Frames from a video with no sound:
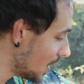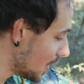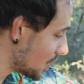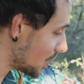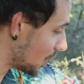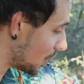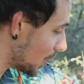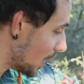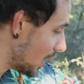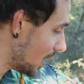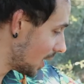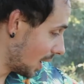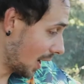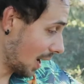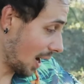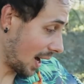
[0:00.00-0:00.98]
So
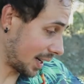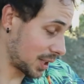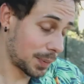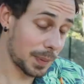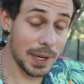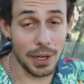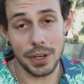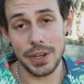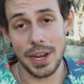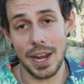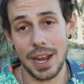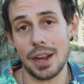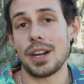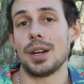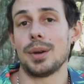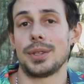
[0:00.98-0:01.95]
I could spend all day
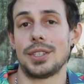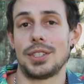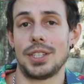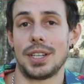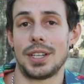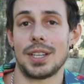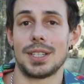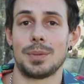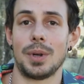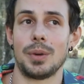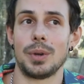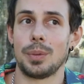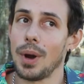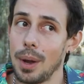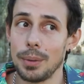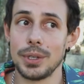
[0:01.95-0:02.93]
out here with the chickens, but
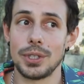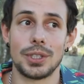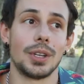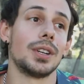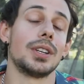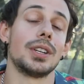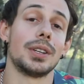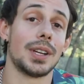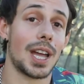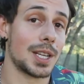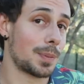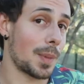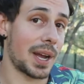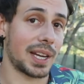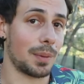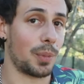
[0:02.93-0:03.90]
we probably shouldn't. You
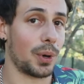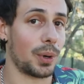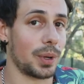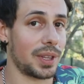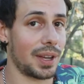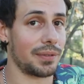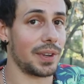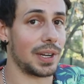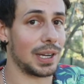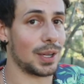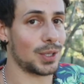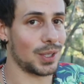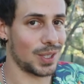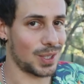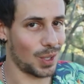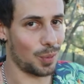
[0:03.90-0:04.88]
guys might get bored with that video,
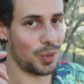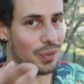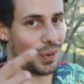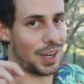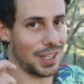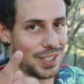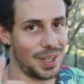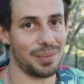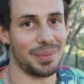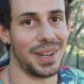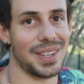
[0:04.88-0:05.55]
so let's go move on to something